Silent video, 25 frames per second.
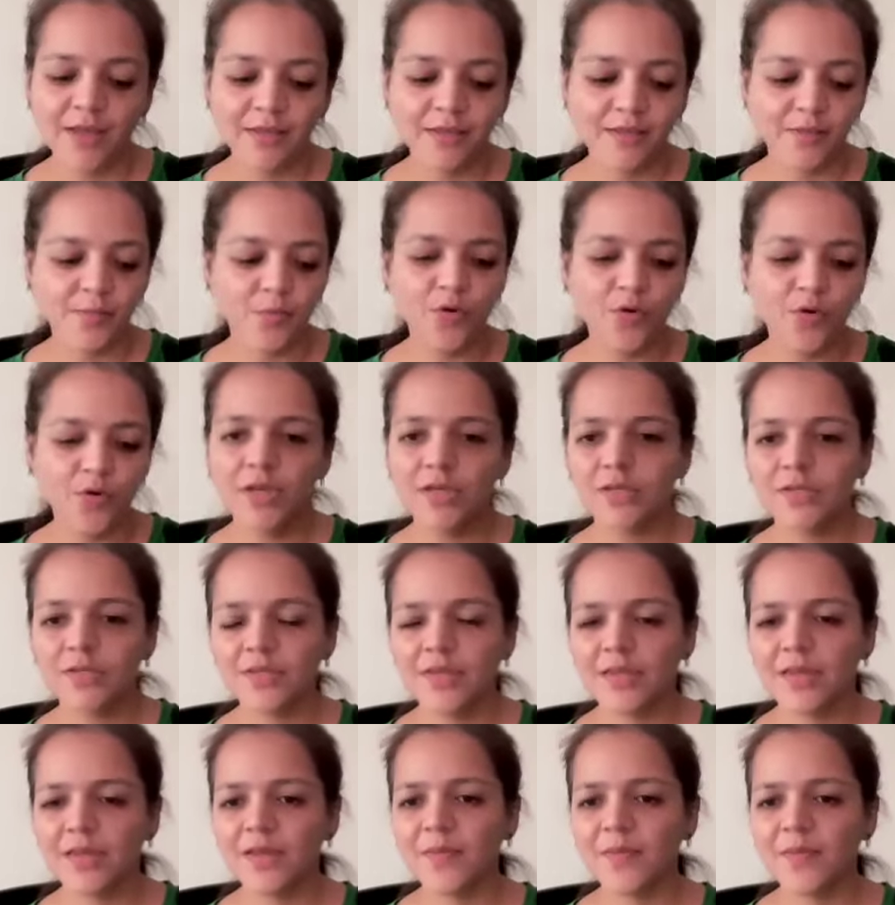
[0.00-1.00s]
The book is
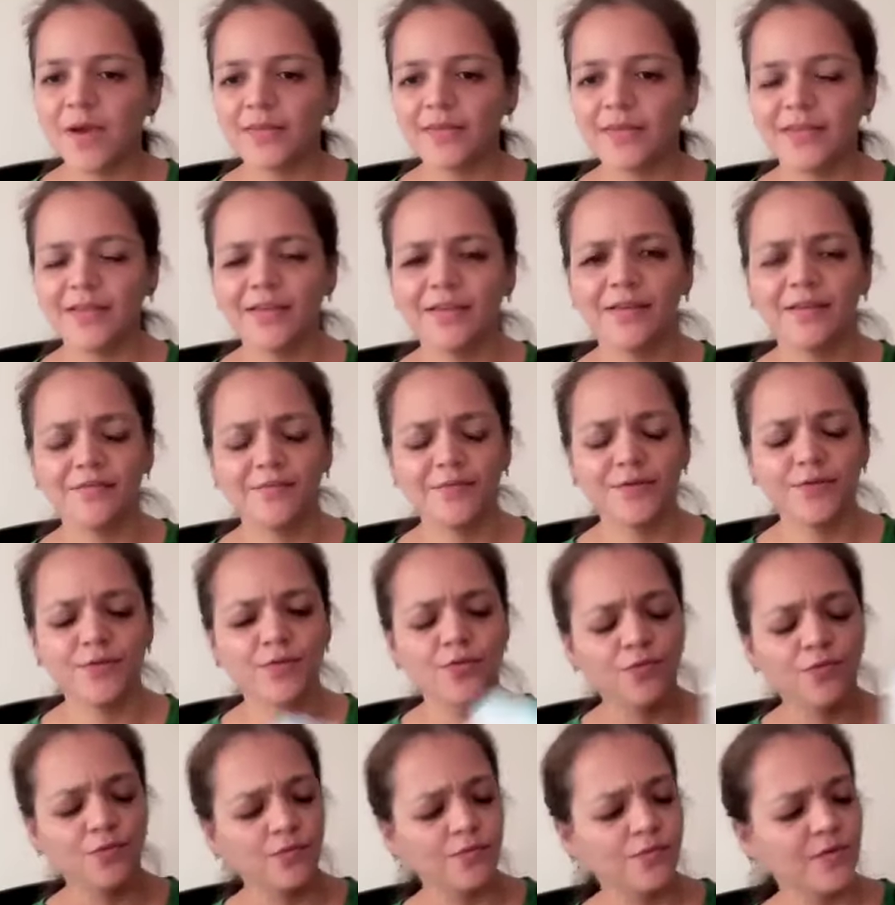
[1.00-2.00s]
same. I think
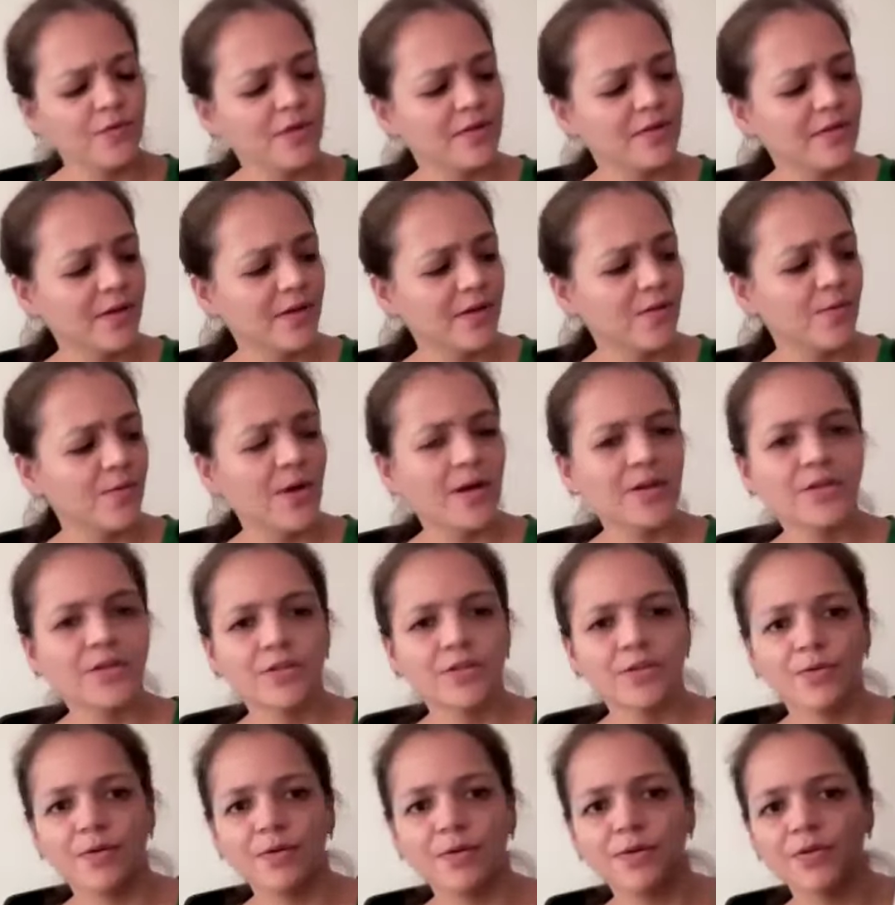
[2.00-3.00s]
few weeks ago I
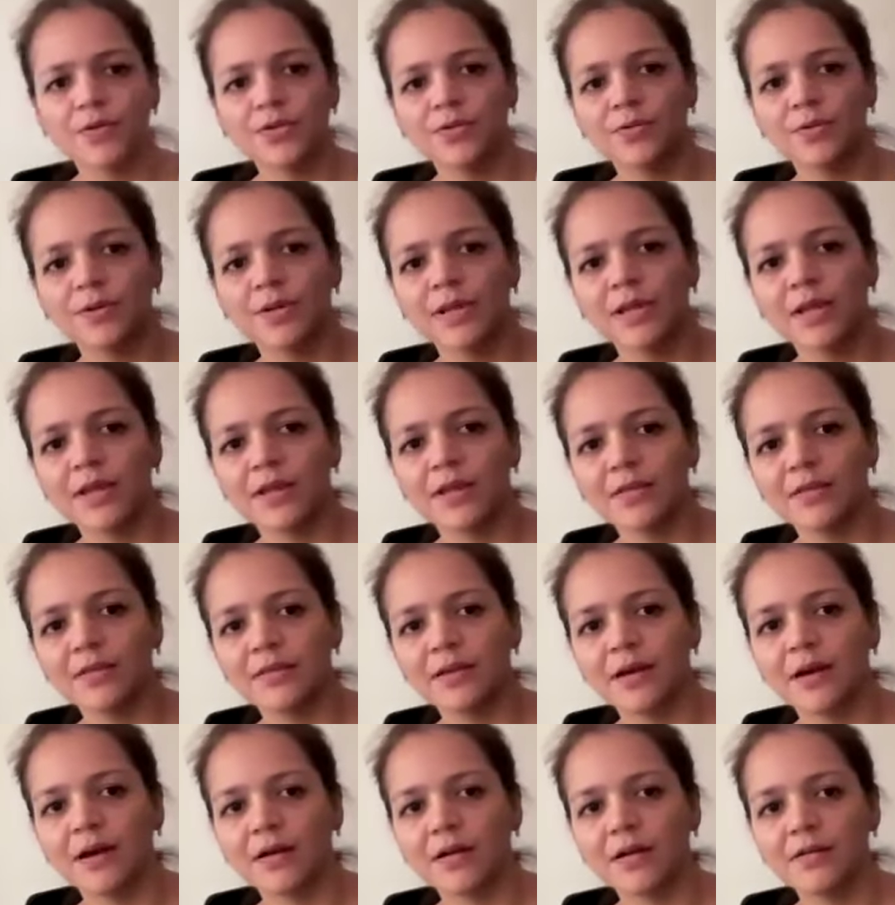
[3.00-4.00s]
showed again
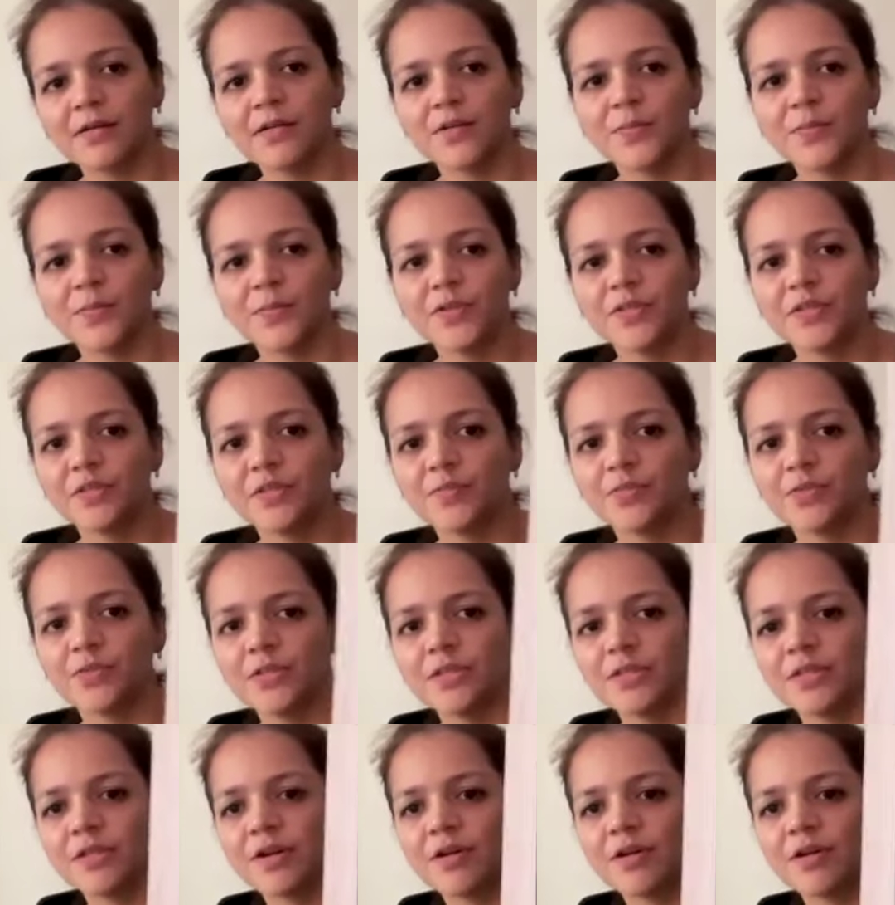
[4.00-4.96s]
the occult principles